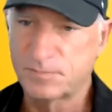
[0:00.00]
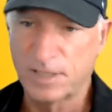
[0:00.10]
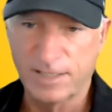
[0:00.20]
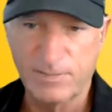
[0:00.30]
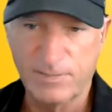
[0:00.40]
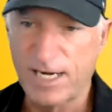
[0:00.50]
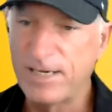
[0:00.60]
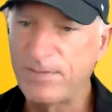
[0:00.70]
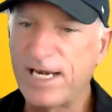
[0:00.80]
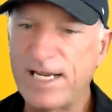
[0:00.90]
labor,
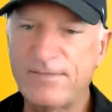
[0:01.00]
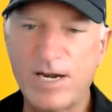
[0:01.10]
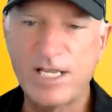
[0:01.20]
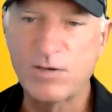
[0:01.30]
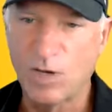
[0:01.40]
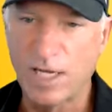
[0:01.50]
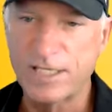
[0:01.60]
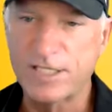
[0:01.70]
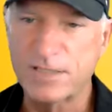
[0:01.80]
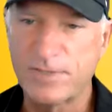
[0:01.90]
anybody you want,
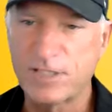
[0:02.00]
just